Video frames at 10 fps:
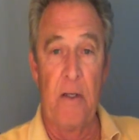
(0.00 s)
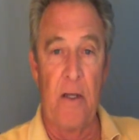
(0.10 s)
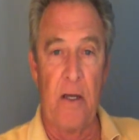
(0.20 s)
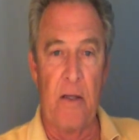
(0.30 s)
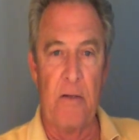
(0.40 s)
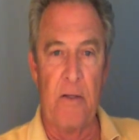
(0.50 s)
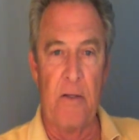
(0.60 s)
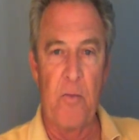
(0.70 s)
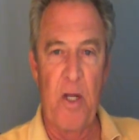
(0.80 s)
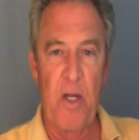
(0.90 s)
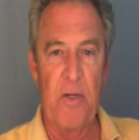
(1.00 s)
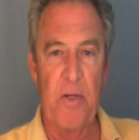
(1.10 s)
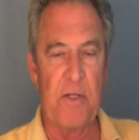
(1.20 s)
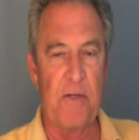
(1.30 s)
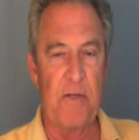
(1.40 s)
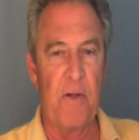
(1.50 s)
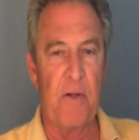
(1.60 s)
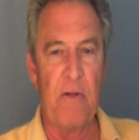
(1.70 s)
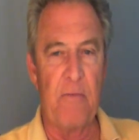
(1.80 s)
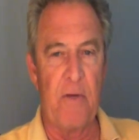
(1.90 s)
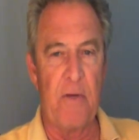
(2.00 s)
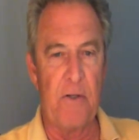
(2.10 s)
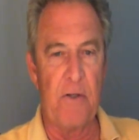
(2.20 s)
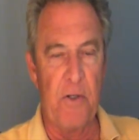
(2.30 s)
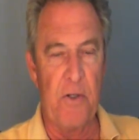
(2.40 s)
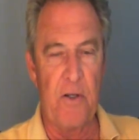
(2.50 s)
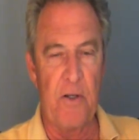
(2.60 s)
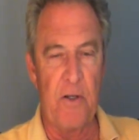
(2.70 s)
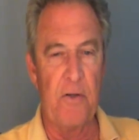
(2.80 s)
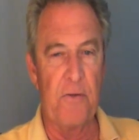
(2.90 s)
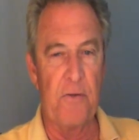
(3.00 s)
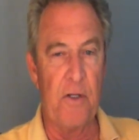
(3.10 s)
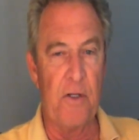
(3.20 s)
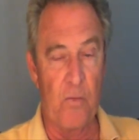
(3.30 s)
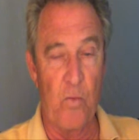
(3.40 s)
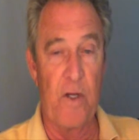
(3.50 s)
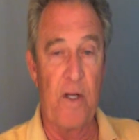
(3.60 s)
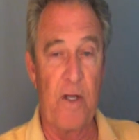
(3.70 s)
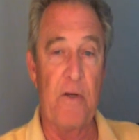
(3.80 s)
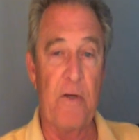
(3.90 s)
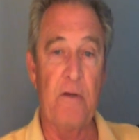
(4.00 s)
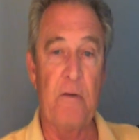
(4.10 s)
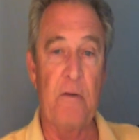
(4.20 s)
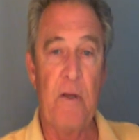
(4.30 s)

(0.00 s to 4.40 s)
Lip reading: Now this will bring up a list of all the elevations. When you click it, you'll see there's one elevation.